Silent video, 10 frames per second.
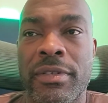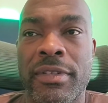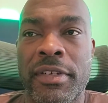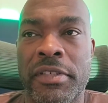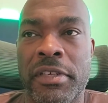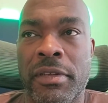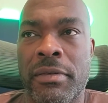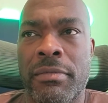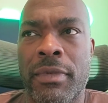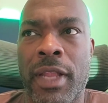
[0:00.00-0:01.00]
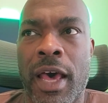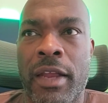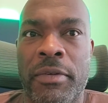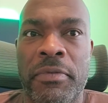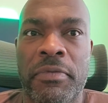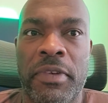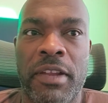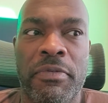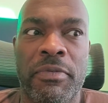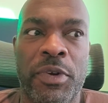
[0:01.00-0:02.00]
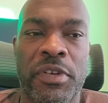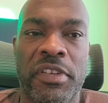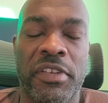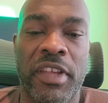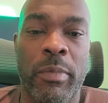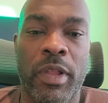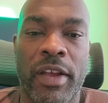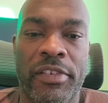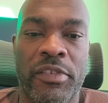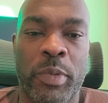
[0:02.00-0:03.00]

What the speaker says: there's a lot of different versions of stabilizers,